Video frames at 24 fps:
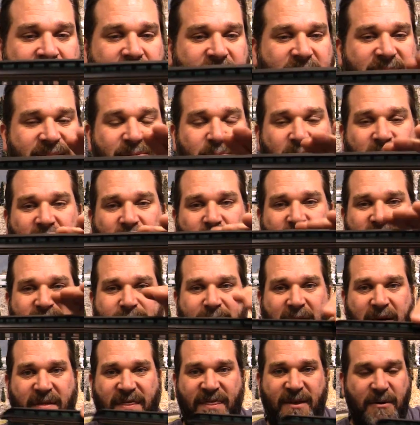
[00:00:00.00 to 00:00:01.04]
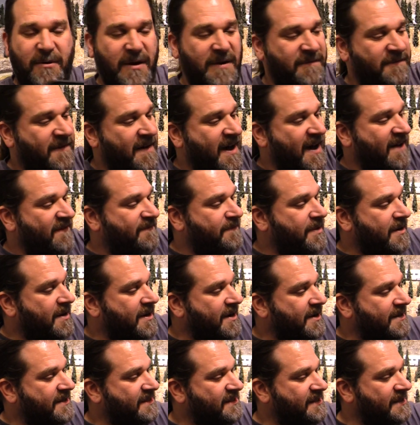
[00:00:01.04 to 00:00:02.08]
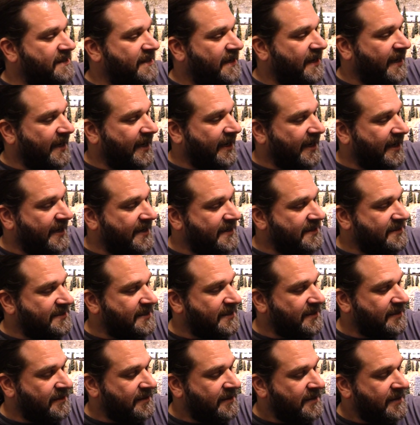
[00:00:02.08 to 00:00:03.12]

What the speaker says: This one was about 35 bucks, and